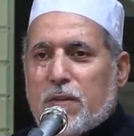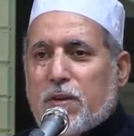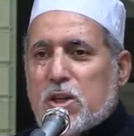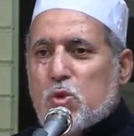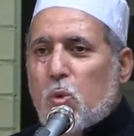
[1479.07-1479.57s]

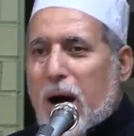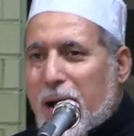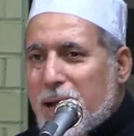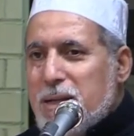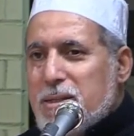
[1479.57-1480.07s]
If he's
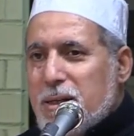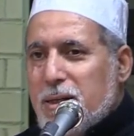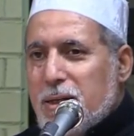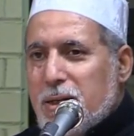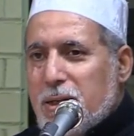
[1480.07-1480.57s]
wise,
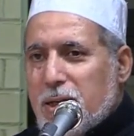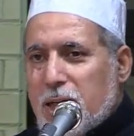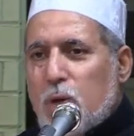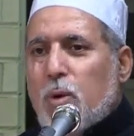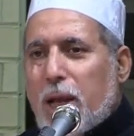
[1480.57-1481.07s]

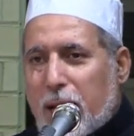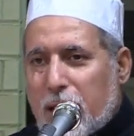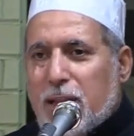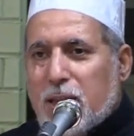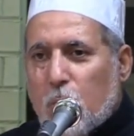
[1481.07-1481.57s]
he will
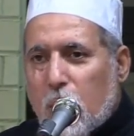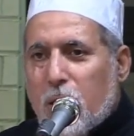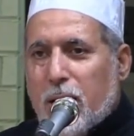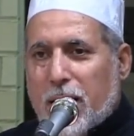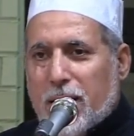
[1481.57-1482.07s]
heed the
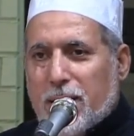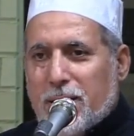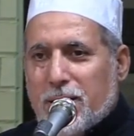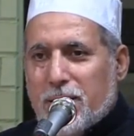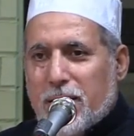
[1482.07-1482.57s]

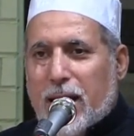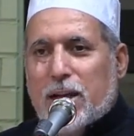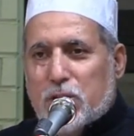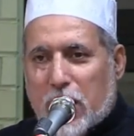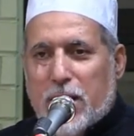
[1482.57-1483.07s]
warning
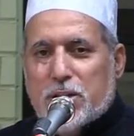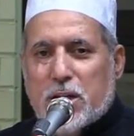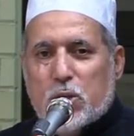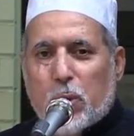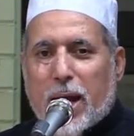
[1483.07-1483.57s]
and
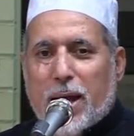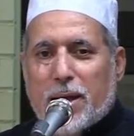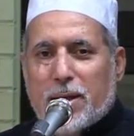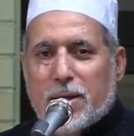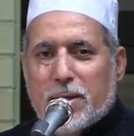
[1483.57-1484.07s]
change his
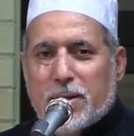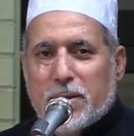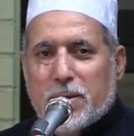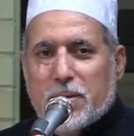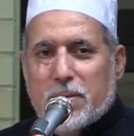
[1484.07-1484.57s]
way.
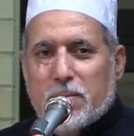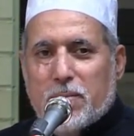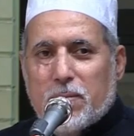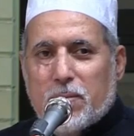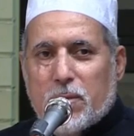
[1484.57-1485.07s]

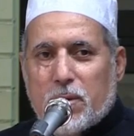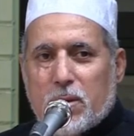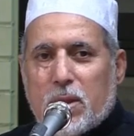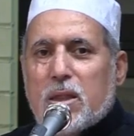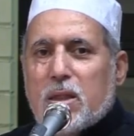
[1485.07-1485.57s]

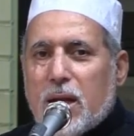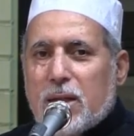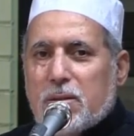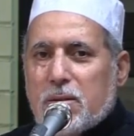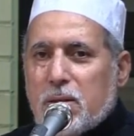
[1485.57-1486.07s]
The
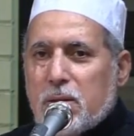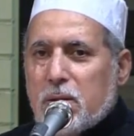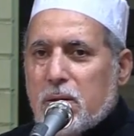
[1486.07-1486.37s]
threat